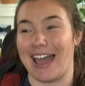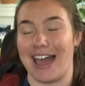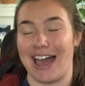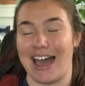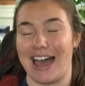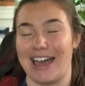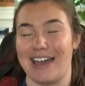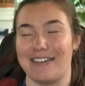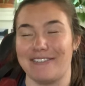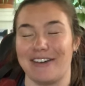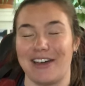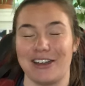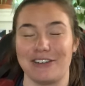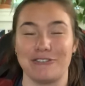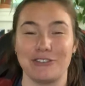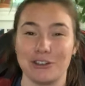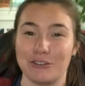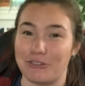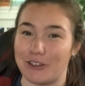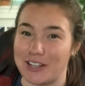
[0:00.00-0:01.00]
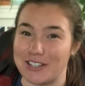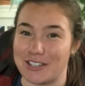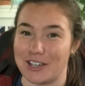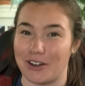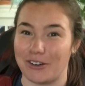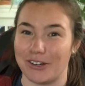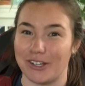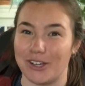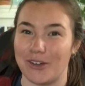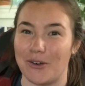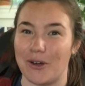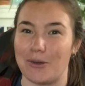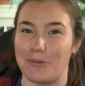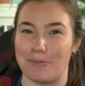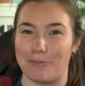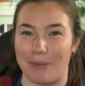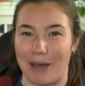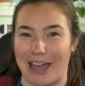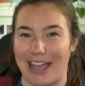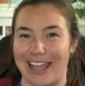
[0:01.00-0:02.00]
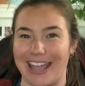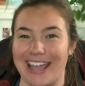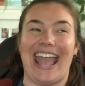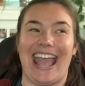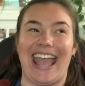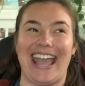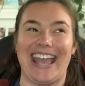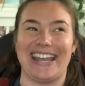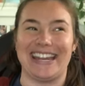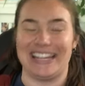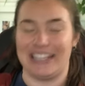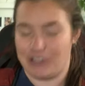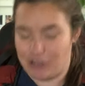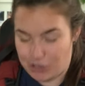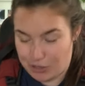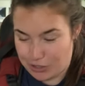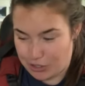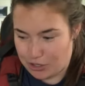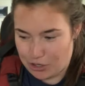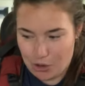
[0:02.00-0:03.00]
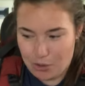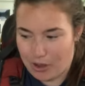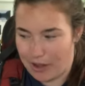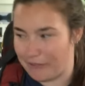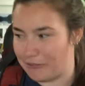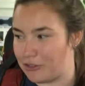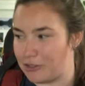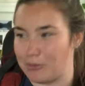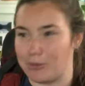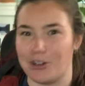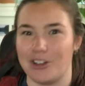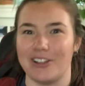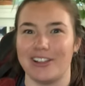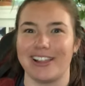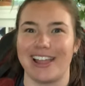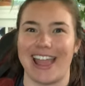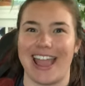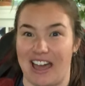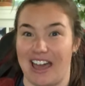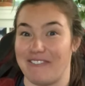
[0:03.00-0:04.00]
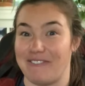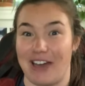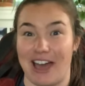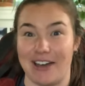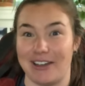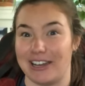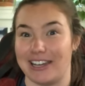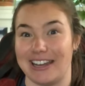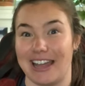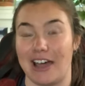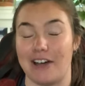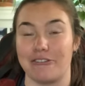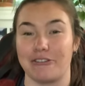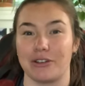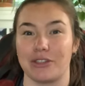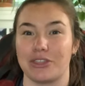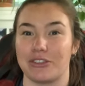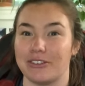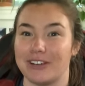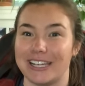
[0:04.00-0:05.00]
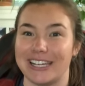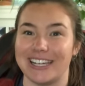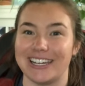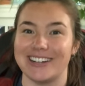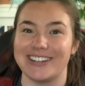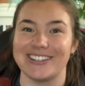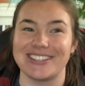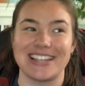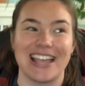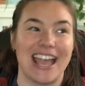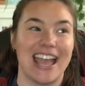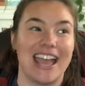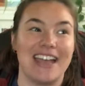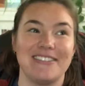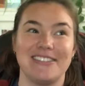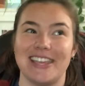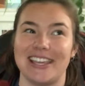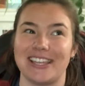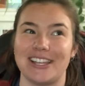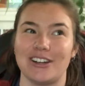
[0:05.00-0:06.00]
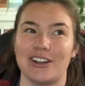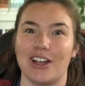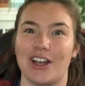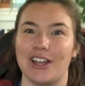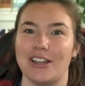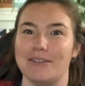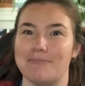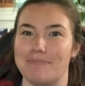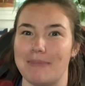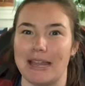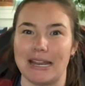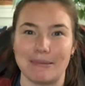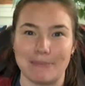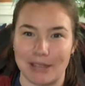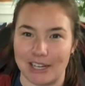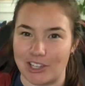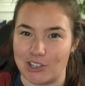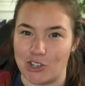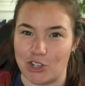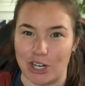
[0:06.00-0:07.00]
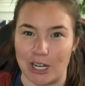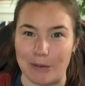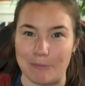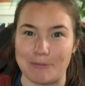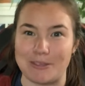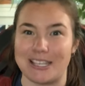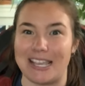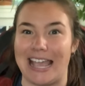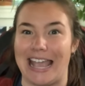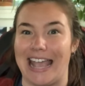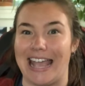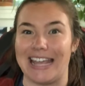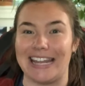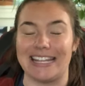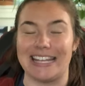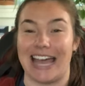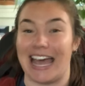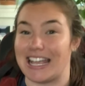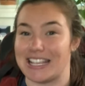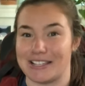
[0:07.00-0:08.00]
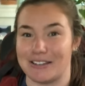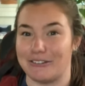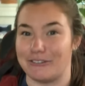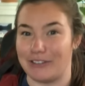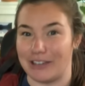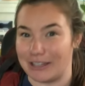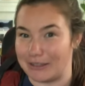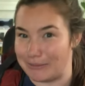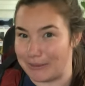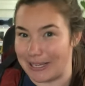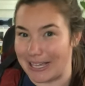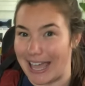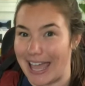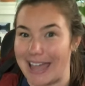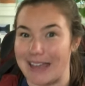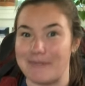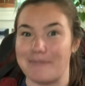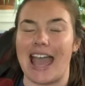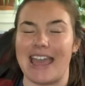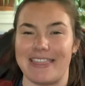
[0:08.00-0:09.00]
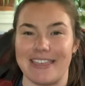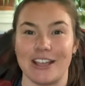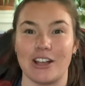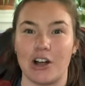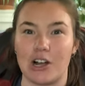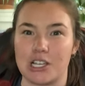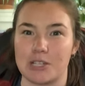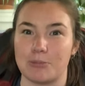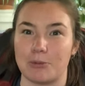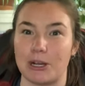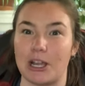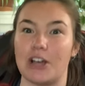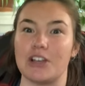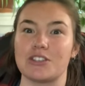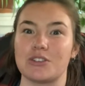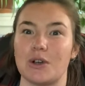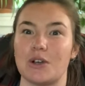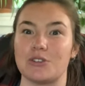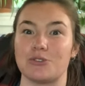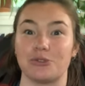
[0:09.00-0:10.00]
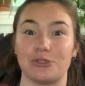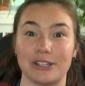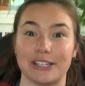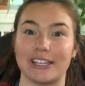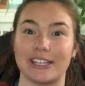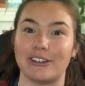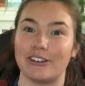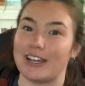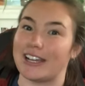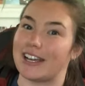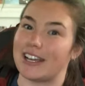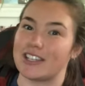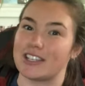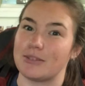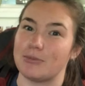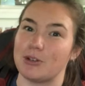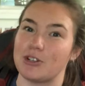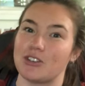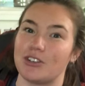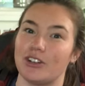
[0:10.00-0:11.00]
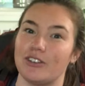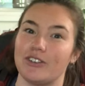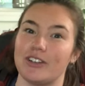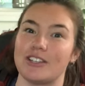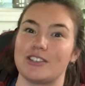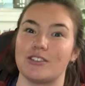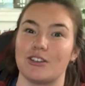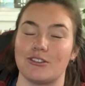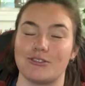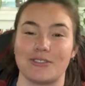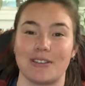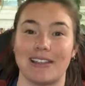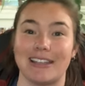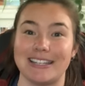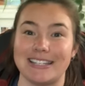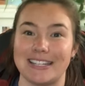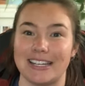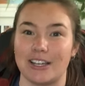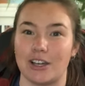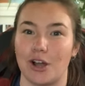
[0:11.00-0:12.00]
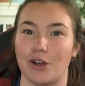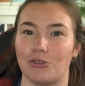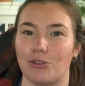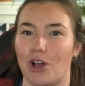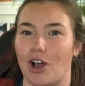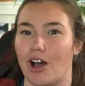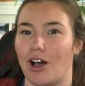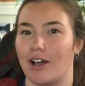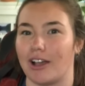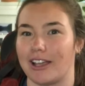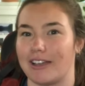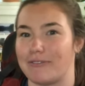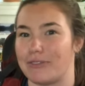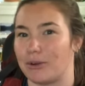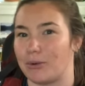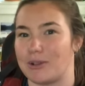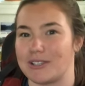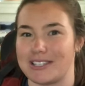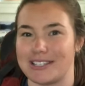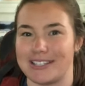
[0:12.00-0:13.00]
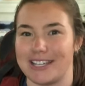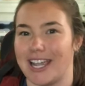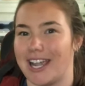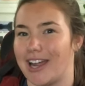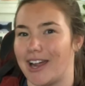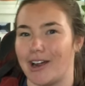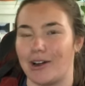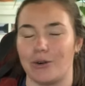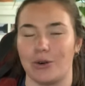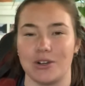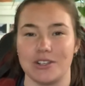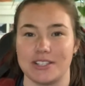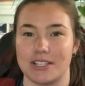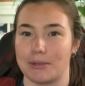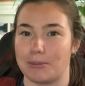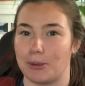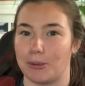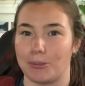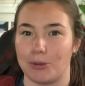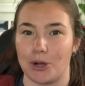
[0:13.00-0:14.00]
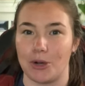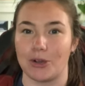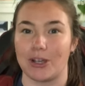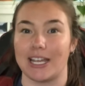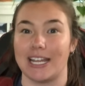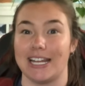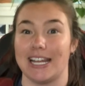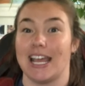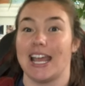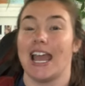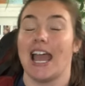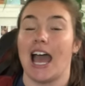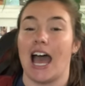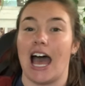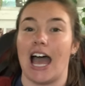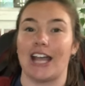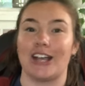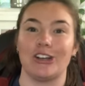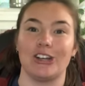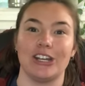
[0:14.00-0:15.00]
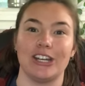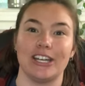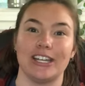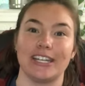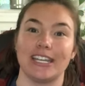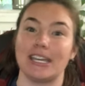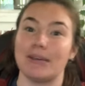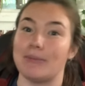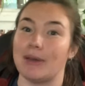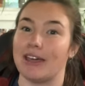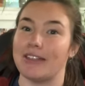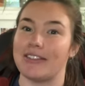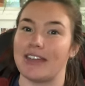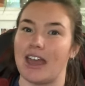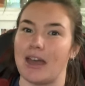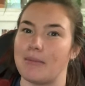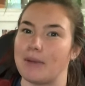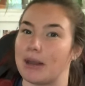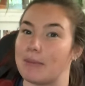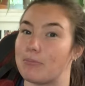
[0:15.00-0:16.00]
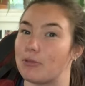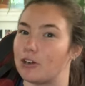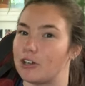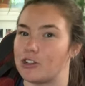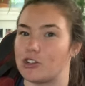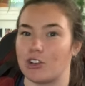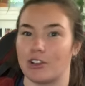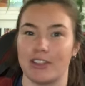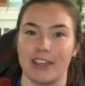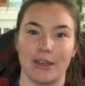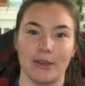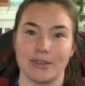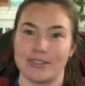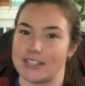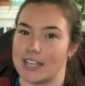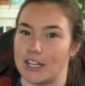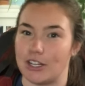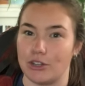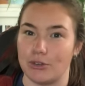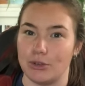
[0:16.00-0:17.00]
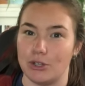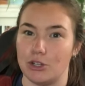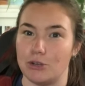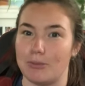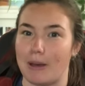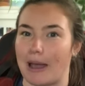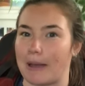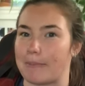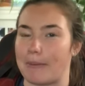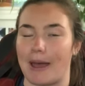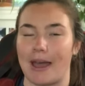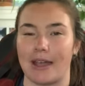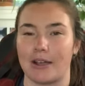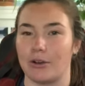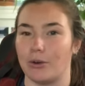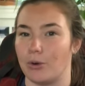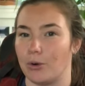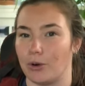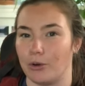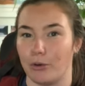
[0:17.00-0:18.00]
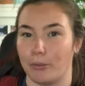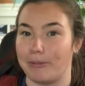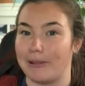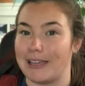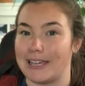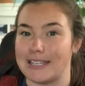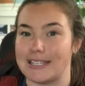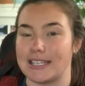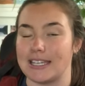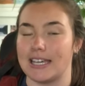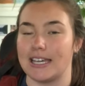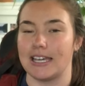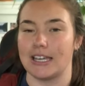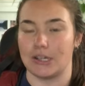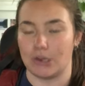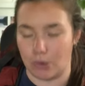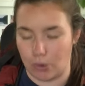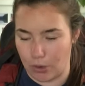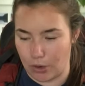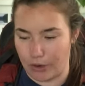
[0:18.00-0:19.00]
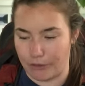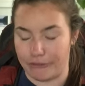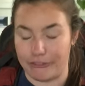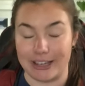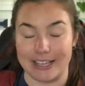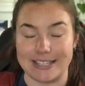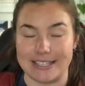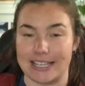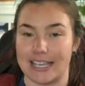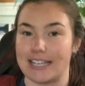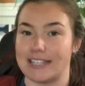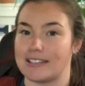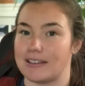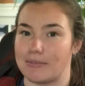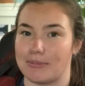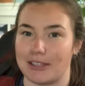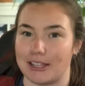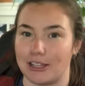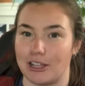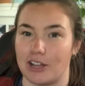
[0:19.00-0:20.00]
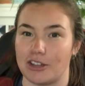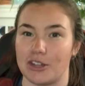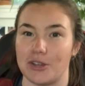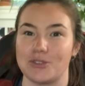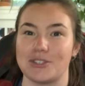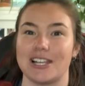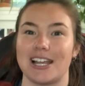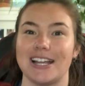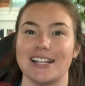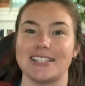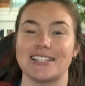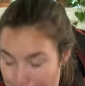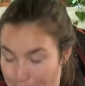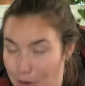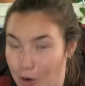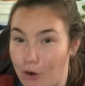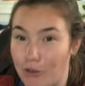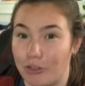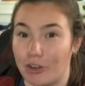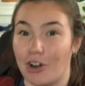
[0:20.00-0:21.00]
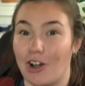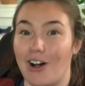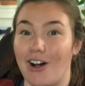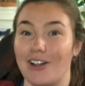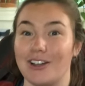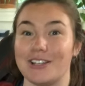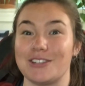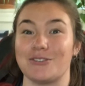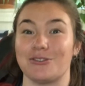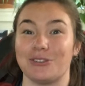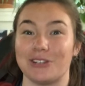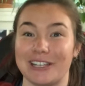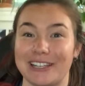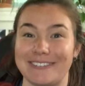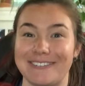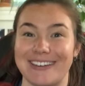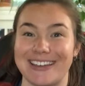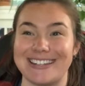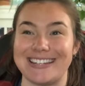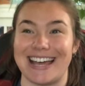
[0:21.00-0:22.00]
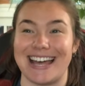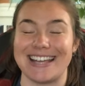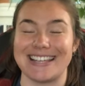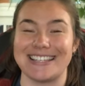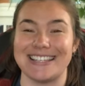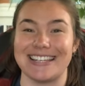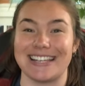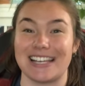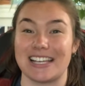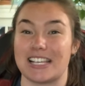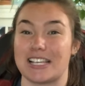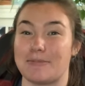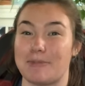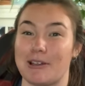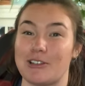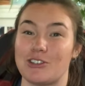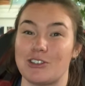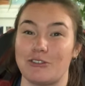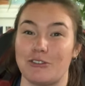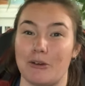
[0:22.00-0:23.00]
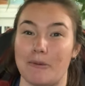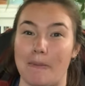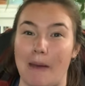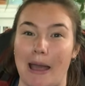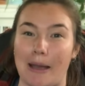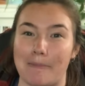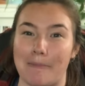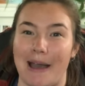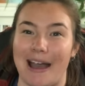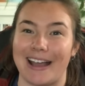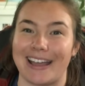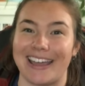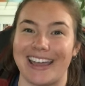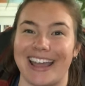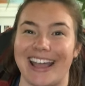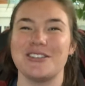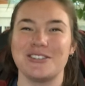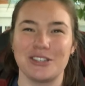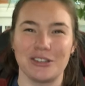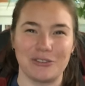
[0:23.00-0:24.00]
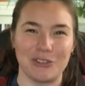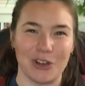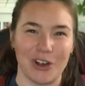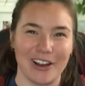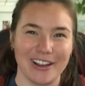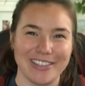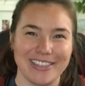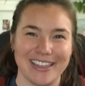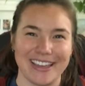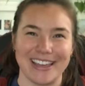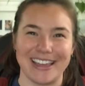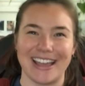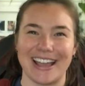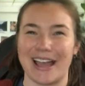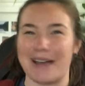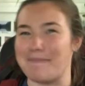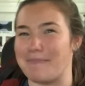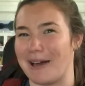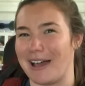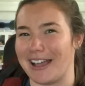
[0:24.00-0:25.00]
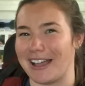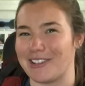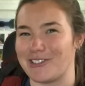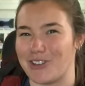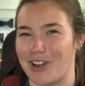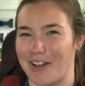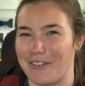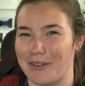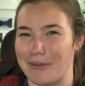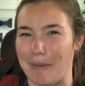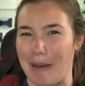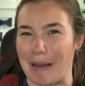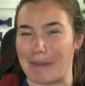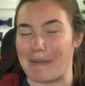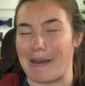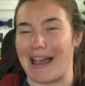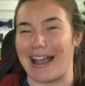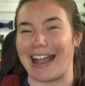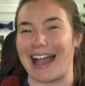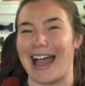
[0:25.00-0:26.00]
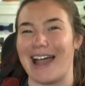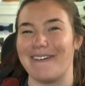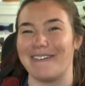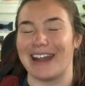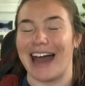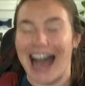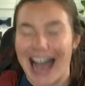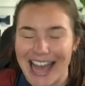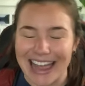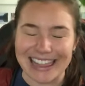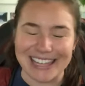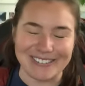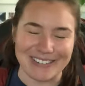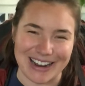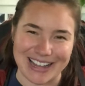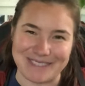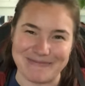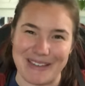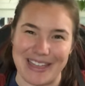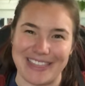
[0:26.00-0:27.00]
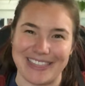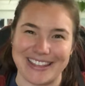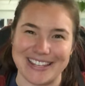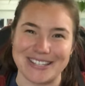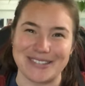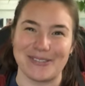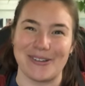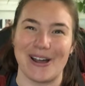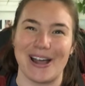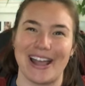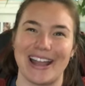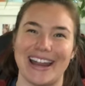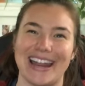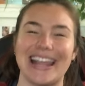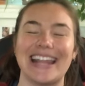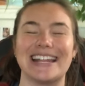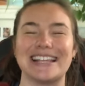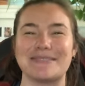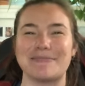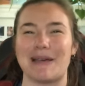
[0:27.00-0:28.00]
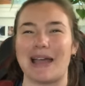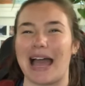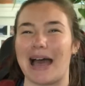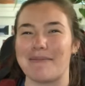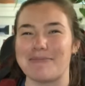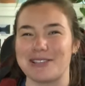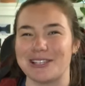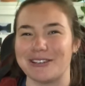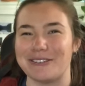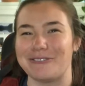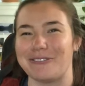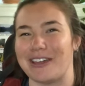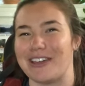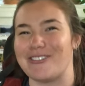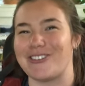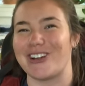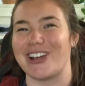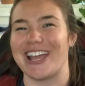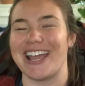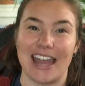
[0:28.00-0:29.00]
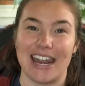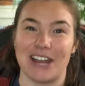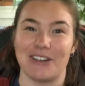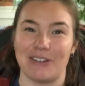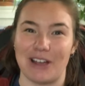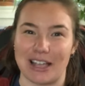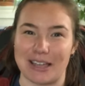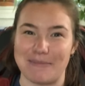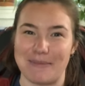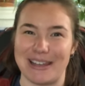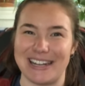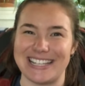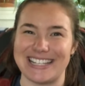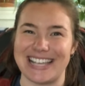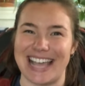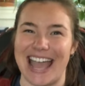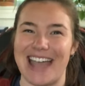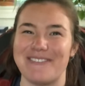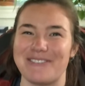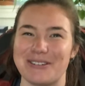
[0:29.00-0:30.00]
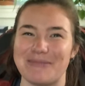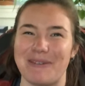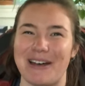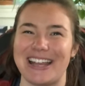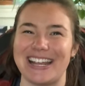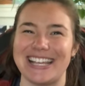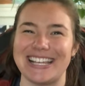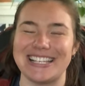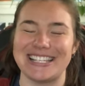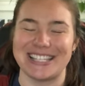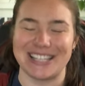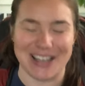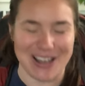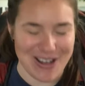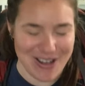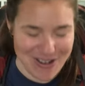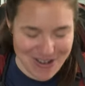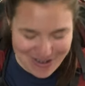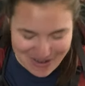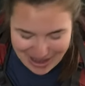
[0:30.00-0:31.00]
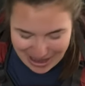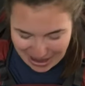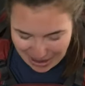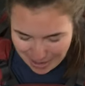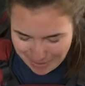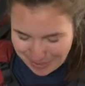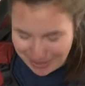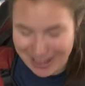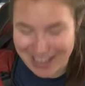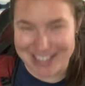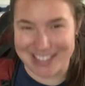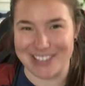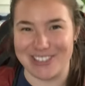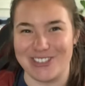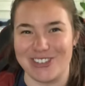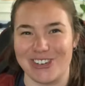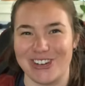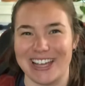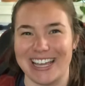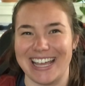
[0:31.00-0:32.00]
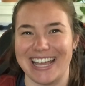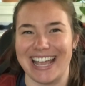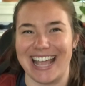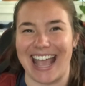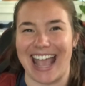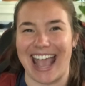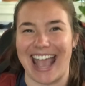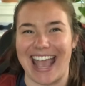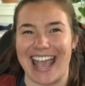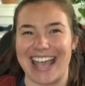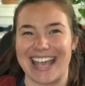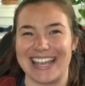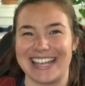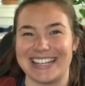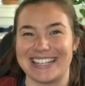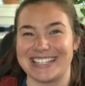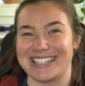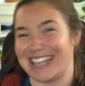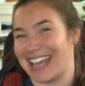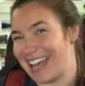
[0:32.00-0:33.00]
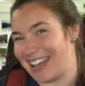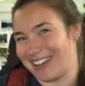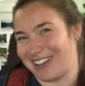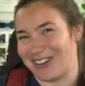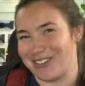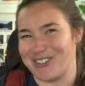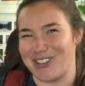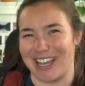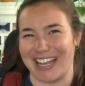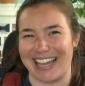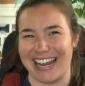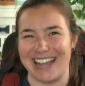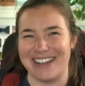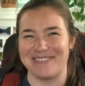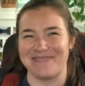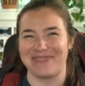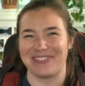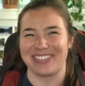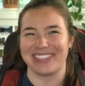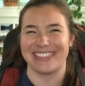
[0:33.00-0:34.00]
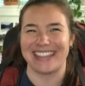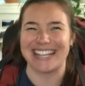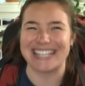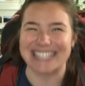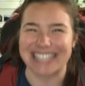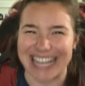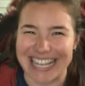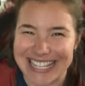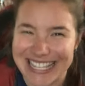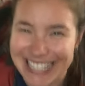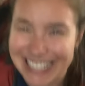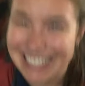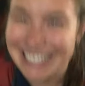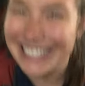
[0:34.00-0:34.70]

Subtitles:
I've had a few friends already go out and buy it, and it's just so comfortable. I've had it now for 3 years, taken it on many, many trips, and it hasn't failed me yet. I think Osprey also has really great customer service, so if something did go wrong, if there was a tear or a zipper broken, I could email them and I'm pretty sure they'll send you a new backpack or replace it or fix it, something along those lines. But overall, it's really fantastic, especially for backpacking. So if you are thinking of buying a travel backpack, I would highly recommend this one. It is my absolute favorite and I recommend it to everybody. So I hope you guys enjoy it, and yeah, go check it out. Thanks, guys.